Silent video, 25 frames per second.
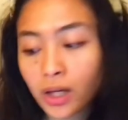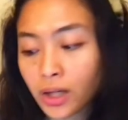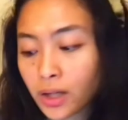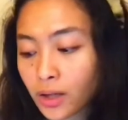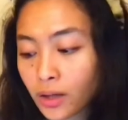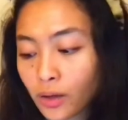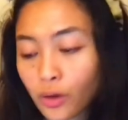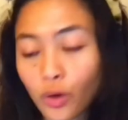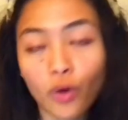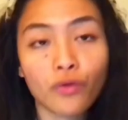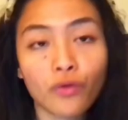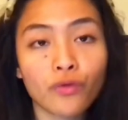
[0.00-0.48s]

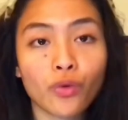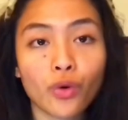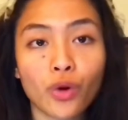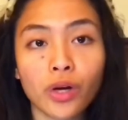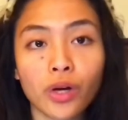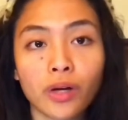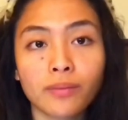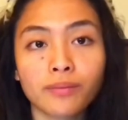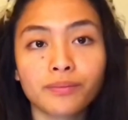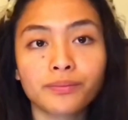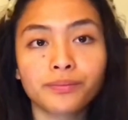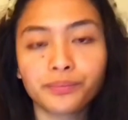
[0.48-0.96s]
go for it.
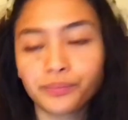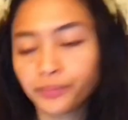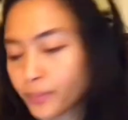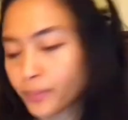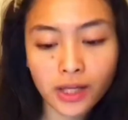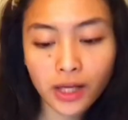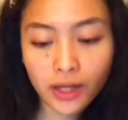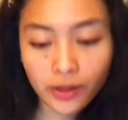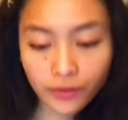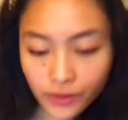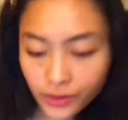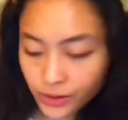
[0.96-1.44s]

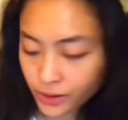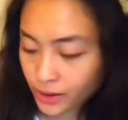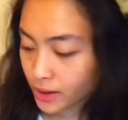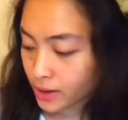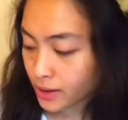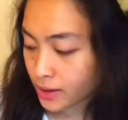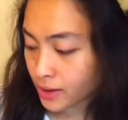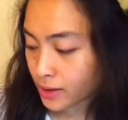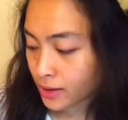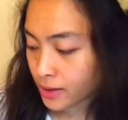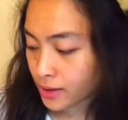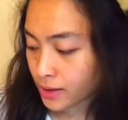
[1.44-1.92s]
Ever
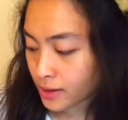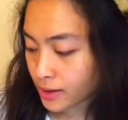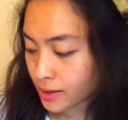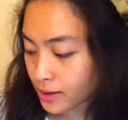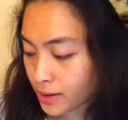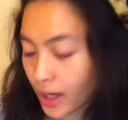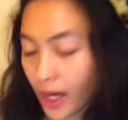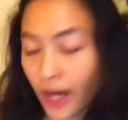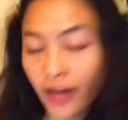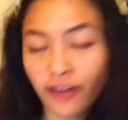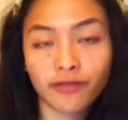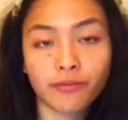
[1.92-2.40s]
since
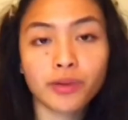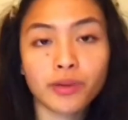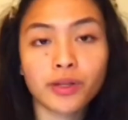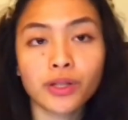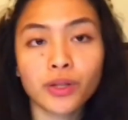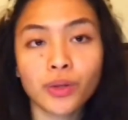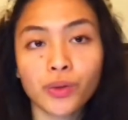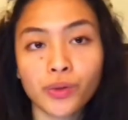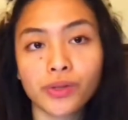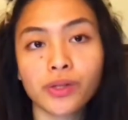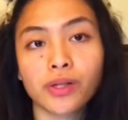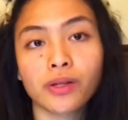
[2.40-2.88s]
I've been
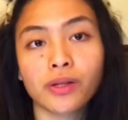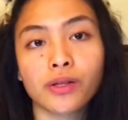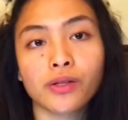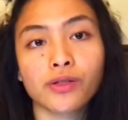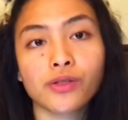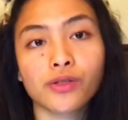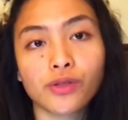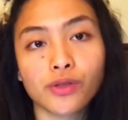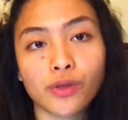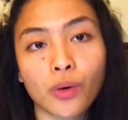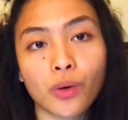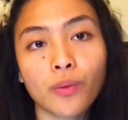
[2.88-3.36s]
using this
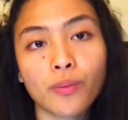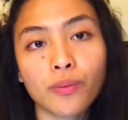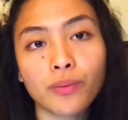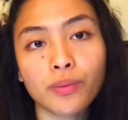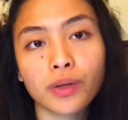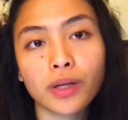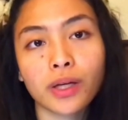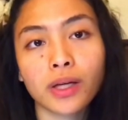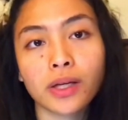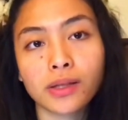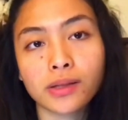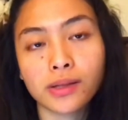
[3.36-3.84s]
soap,
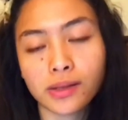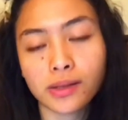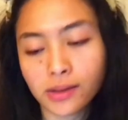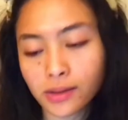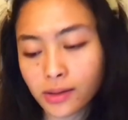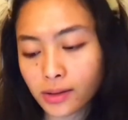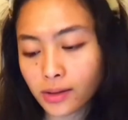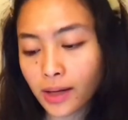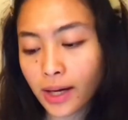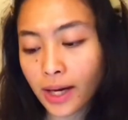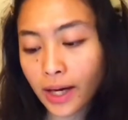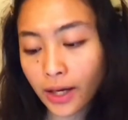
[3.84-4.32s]
it's
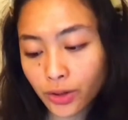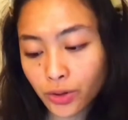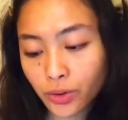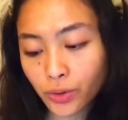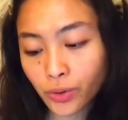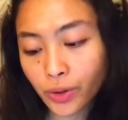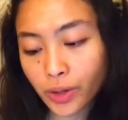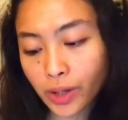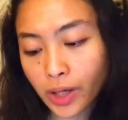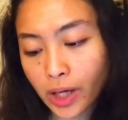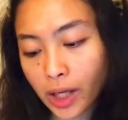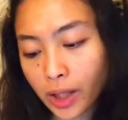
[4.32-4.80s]

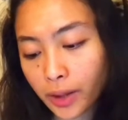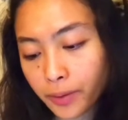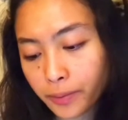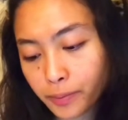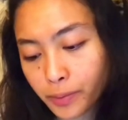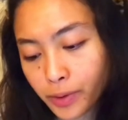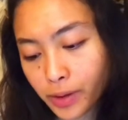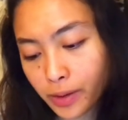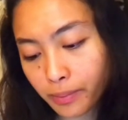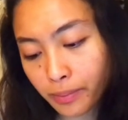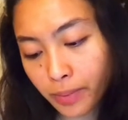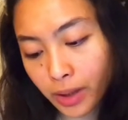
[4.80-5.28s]
actually
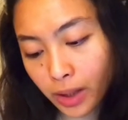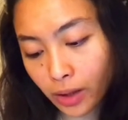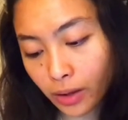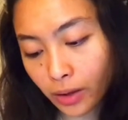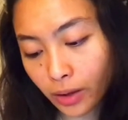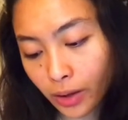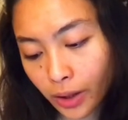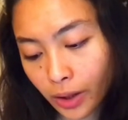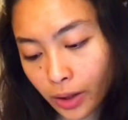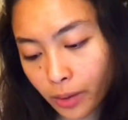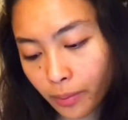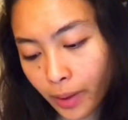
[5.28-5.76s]
helped me
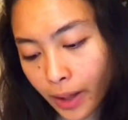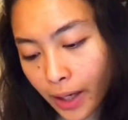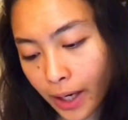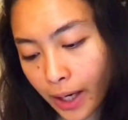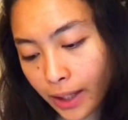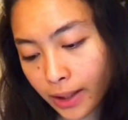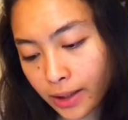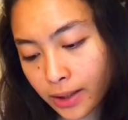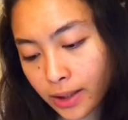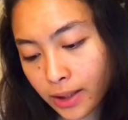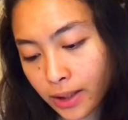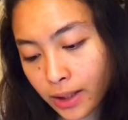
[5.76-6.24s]
clear my
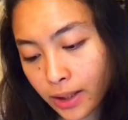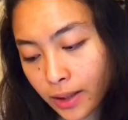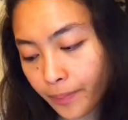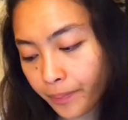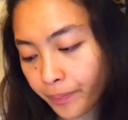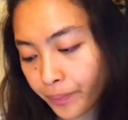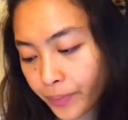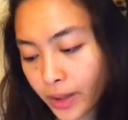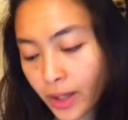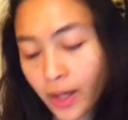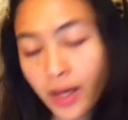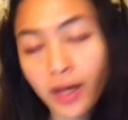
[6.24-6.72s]
acne
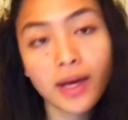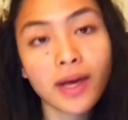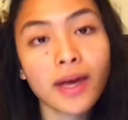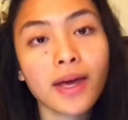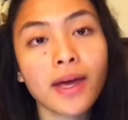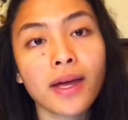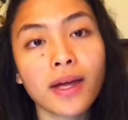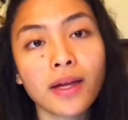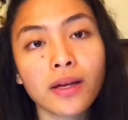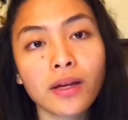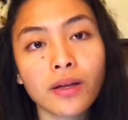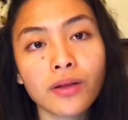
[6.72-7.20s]

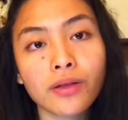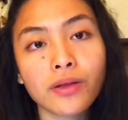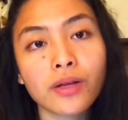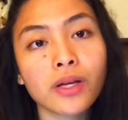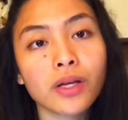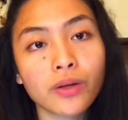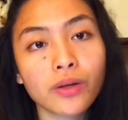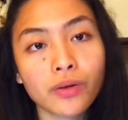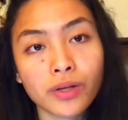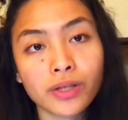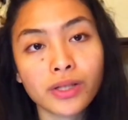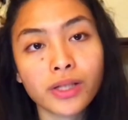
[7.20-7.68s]
and the
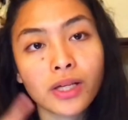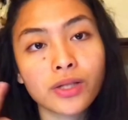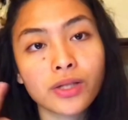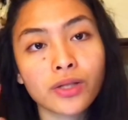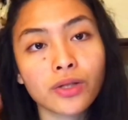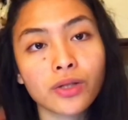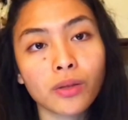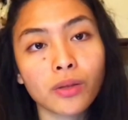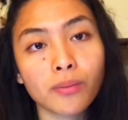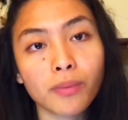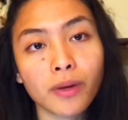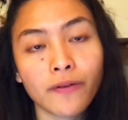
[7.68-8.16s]
irritation
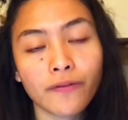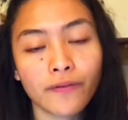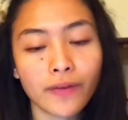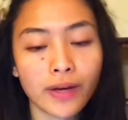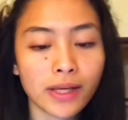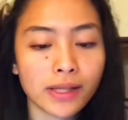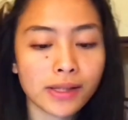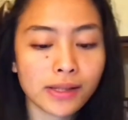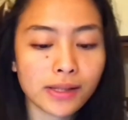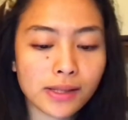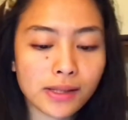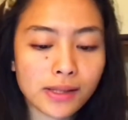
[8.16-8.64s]
on my
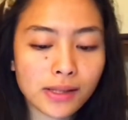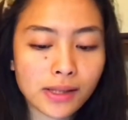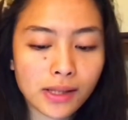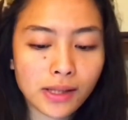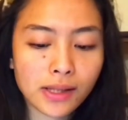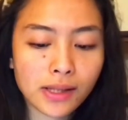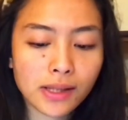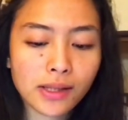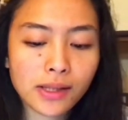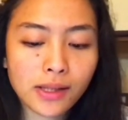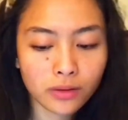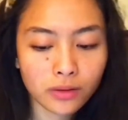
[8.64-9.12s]
face.
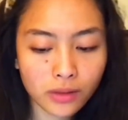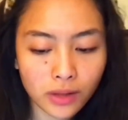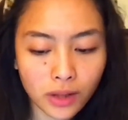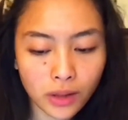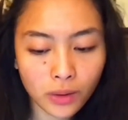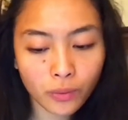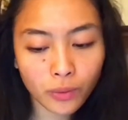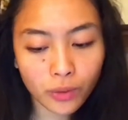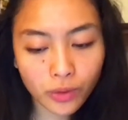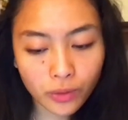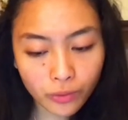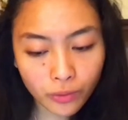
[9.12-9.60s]
It
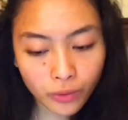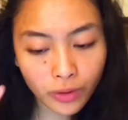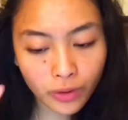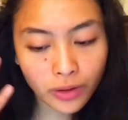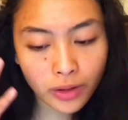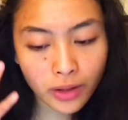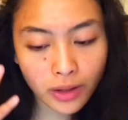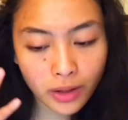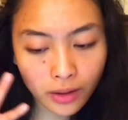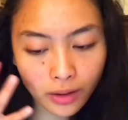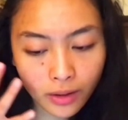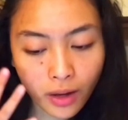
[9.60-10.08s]
would
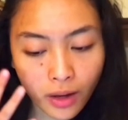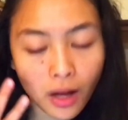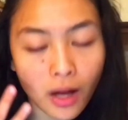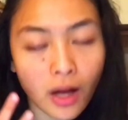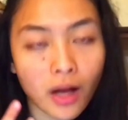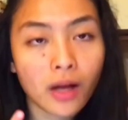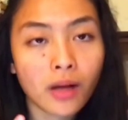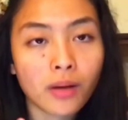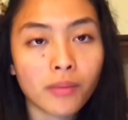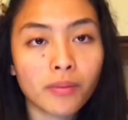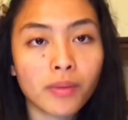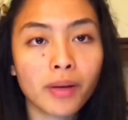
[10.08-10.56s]
really
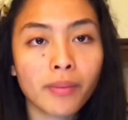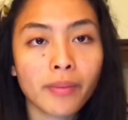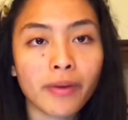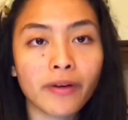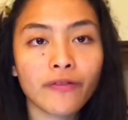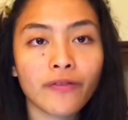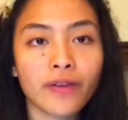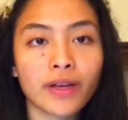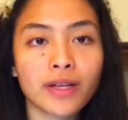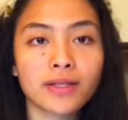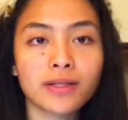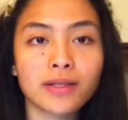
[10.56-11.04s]
calm my
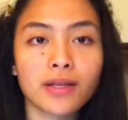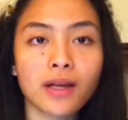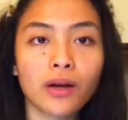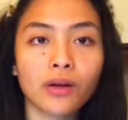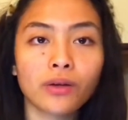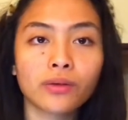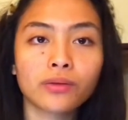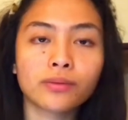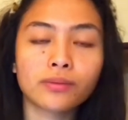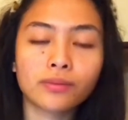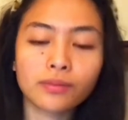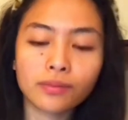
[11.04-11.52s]
face
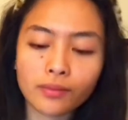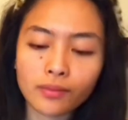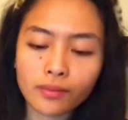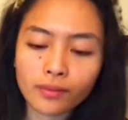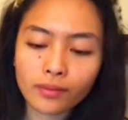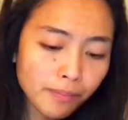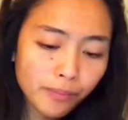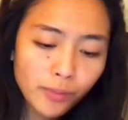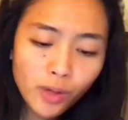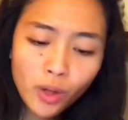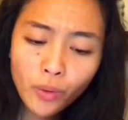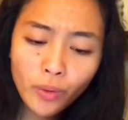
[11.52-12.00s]
down.
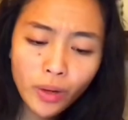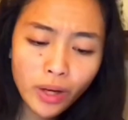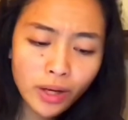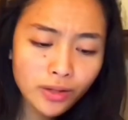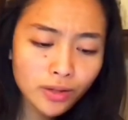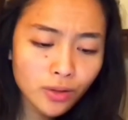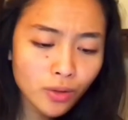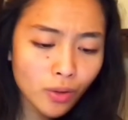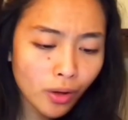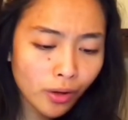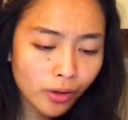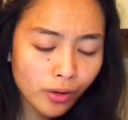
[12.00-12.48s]
No hate
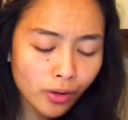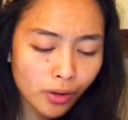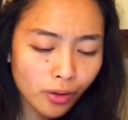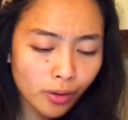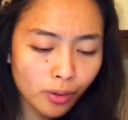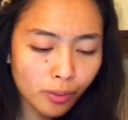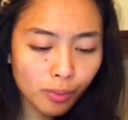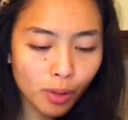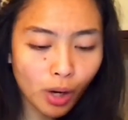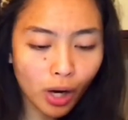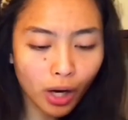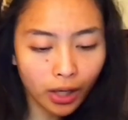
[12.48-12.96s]
to all the other
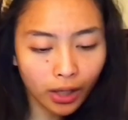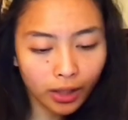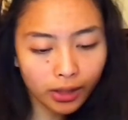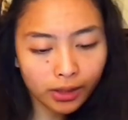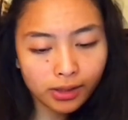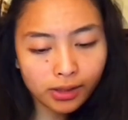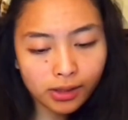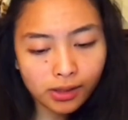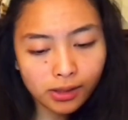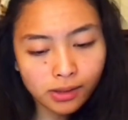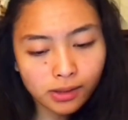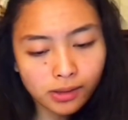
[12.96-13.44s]

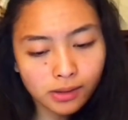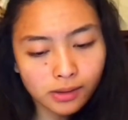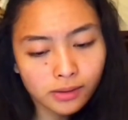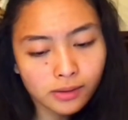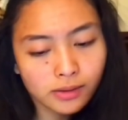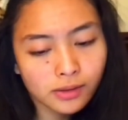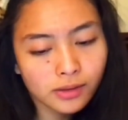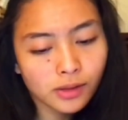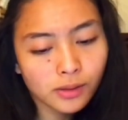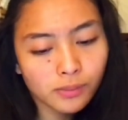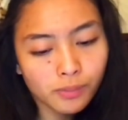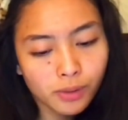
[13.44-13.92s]
products,
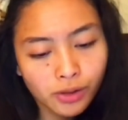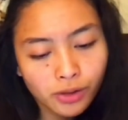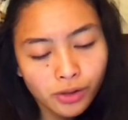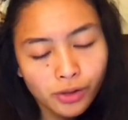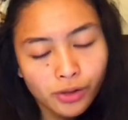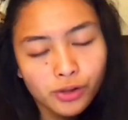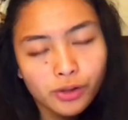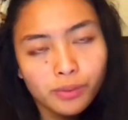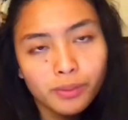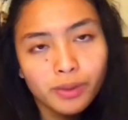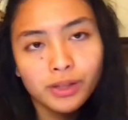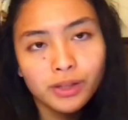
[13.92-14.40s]
especially
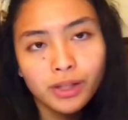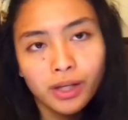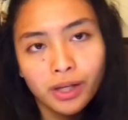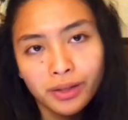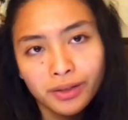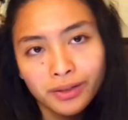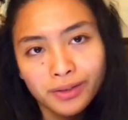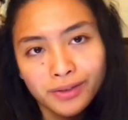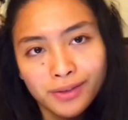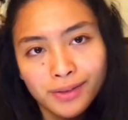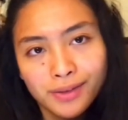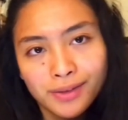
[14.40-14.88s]
to
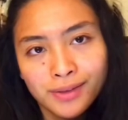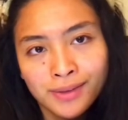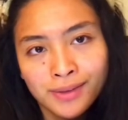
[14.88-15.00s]
McDonald's.